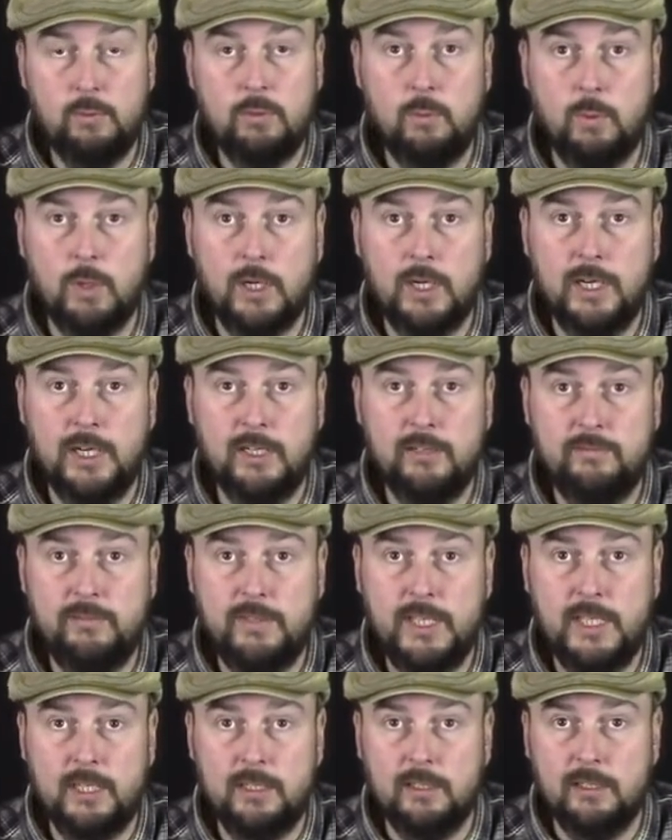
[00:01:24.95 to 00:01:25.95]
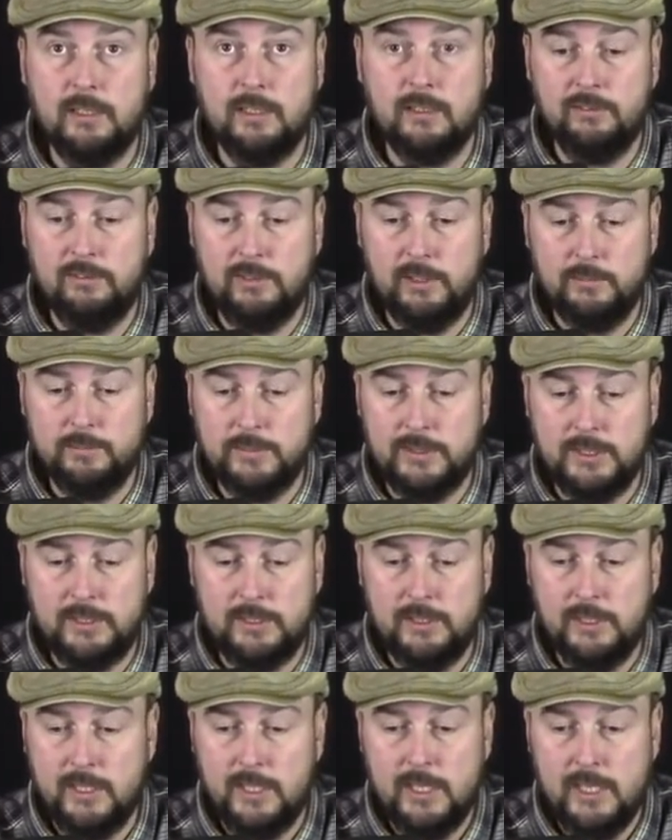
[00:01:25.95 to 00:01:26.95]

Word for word: to work on a vehicle or something,